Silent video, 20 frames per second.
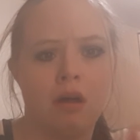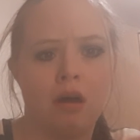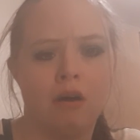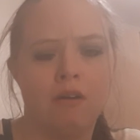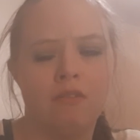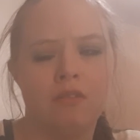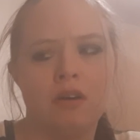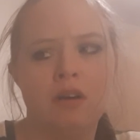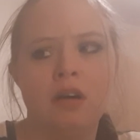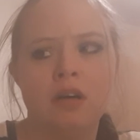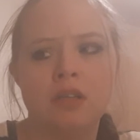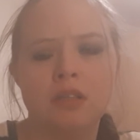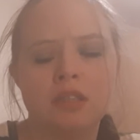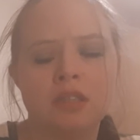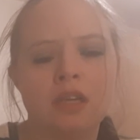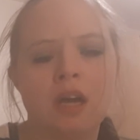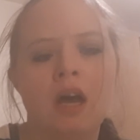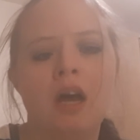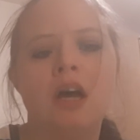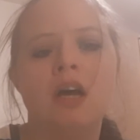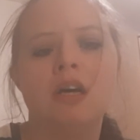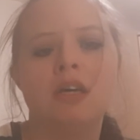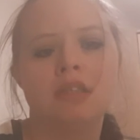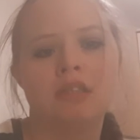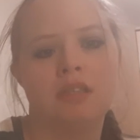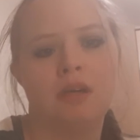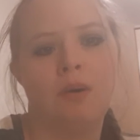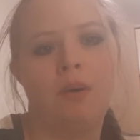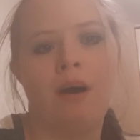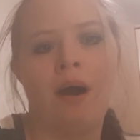of us.
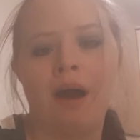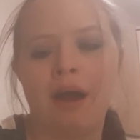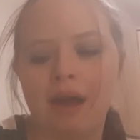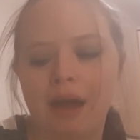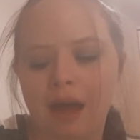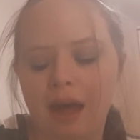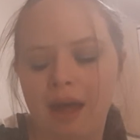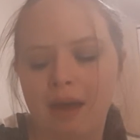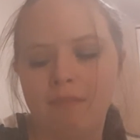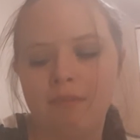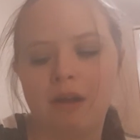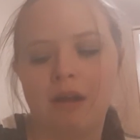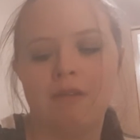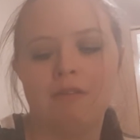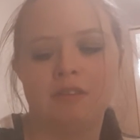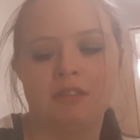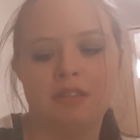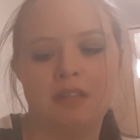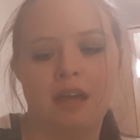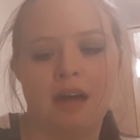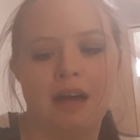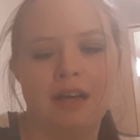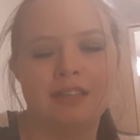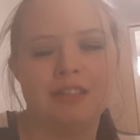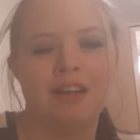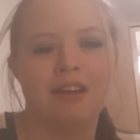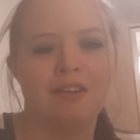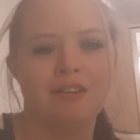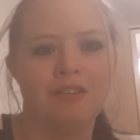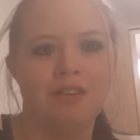So I came down the stairs,
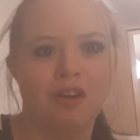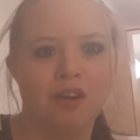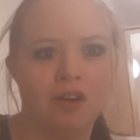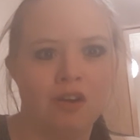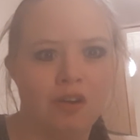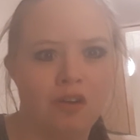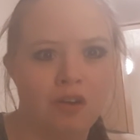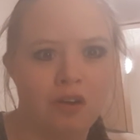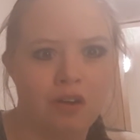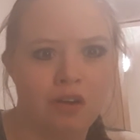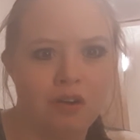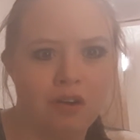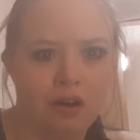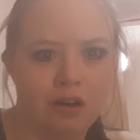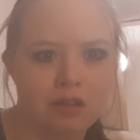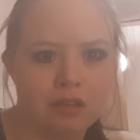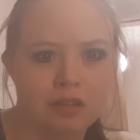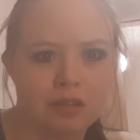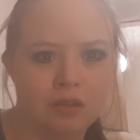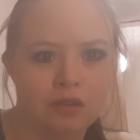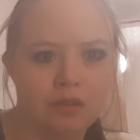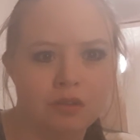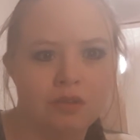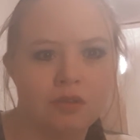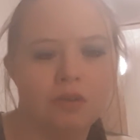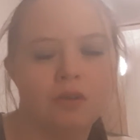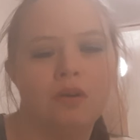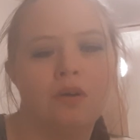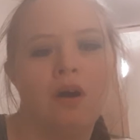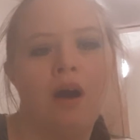knocked on the
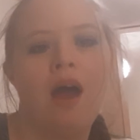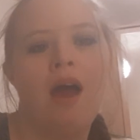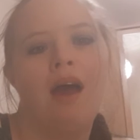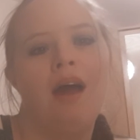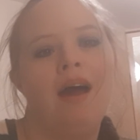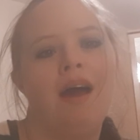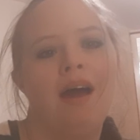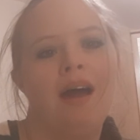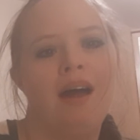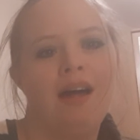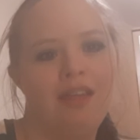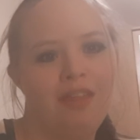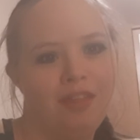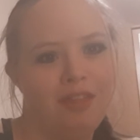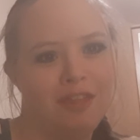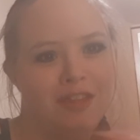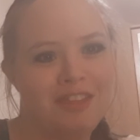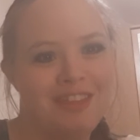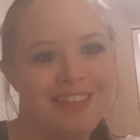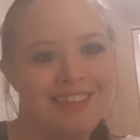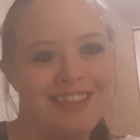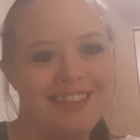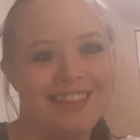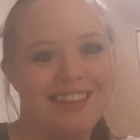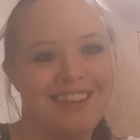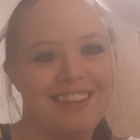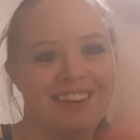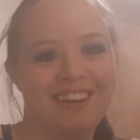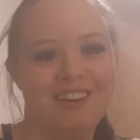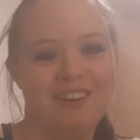door,
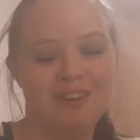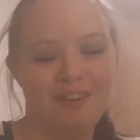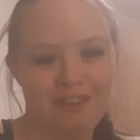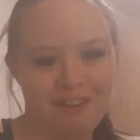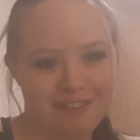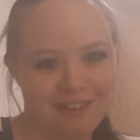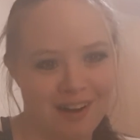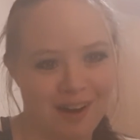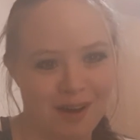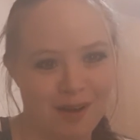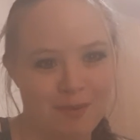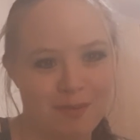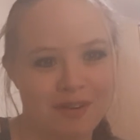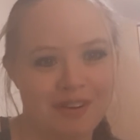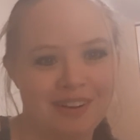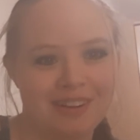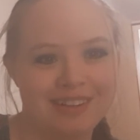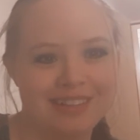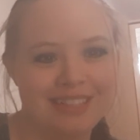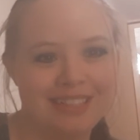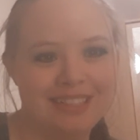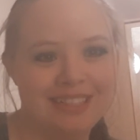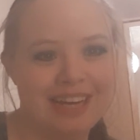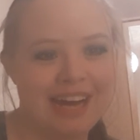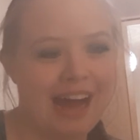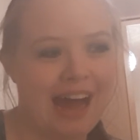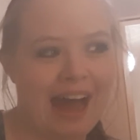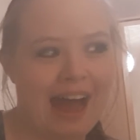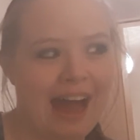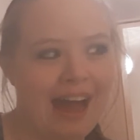the door opened,
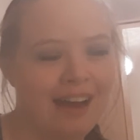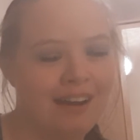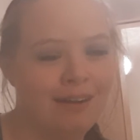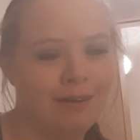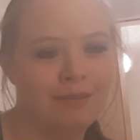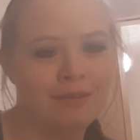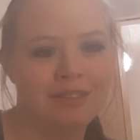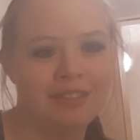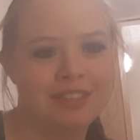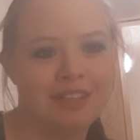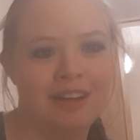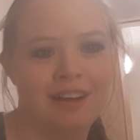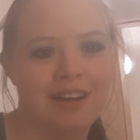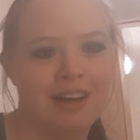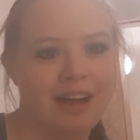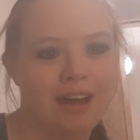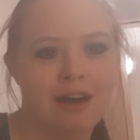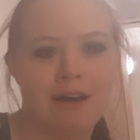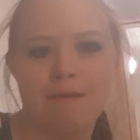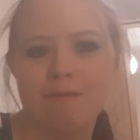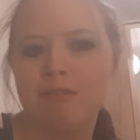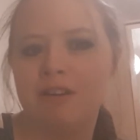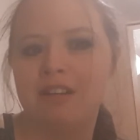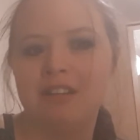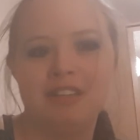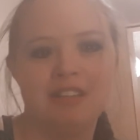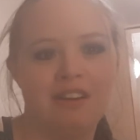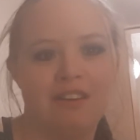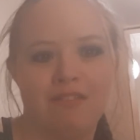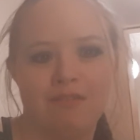and I was like a
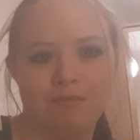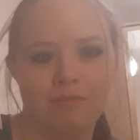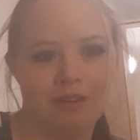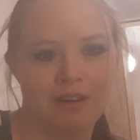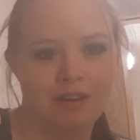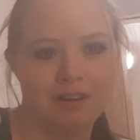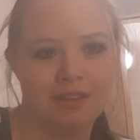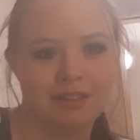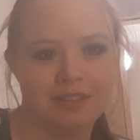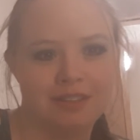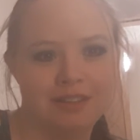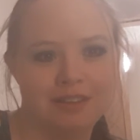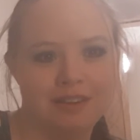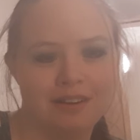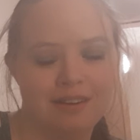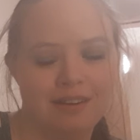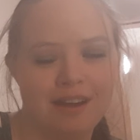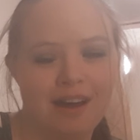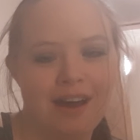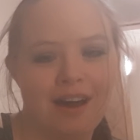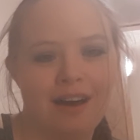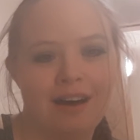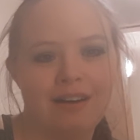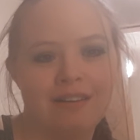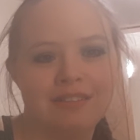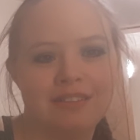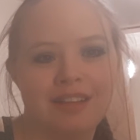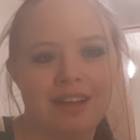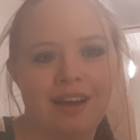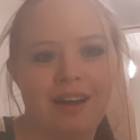completely different person.
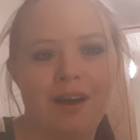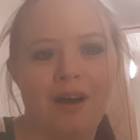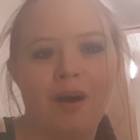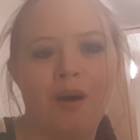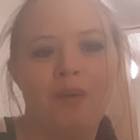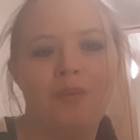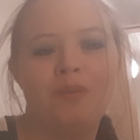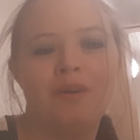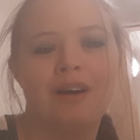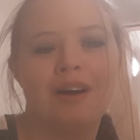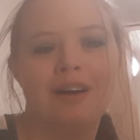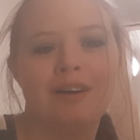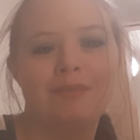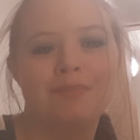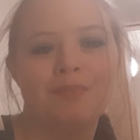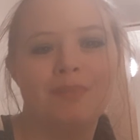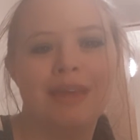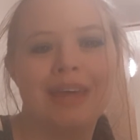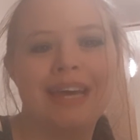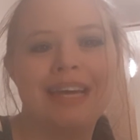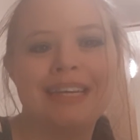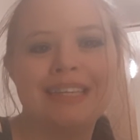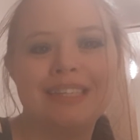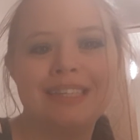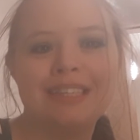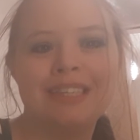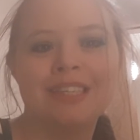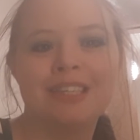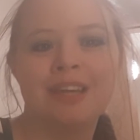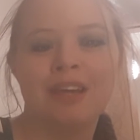I was like, oh, um,
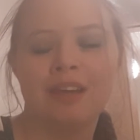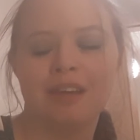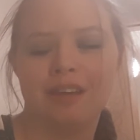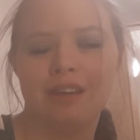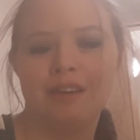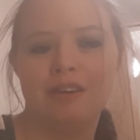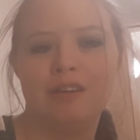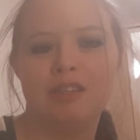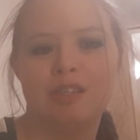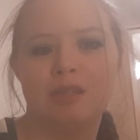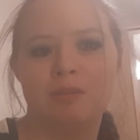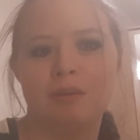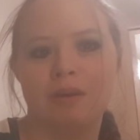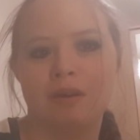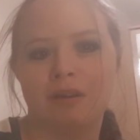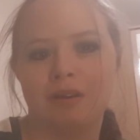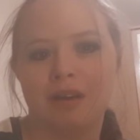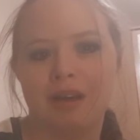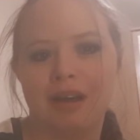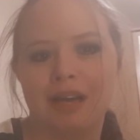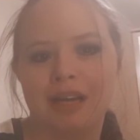excuse me,